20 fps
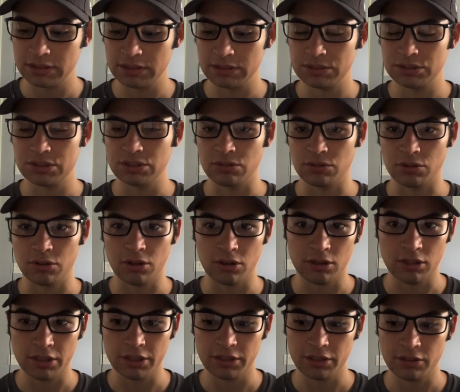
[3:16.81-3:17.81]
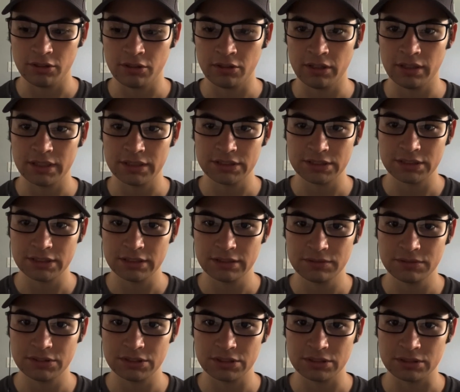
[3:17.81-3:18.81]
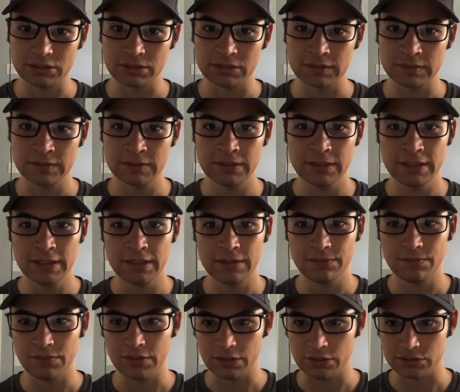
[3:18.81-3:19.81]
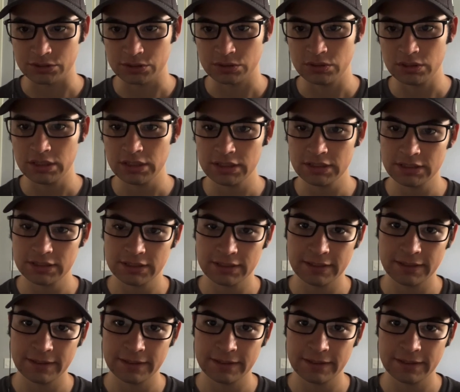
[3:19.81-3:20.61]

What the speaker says: still calling and all that stuff, so fingers crossed.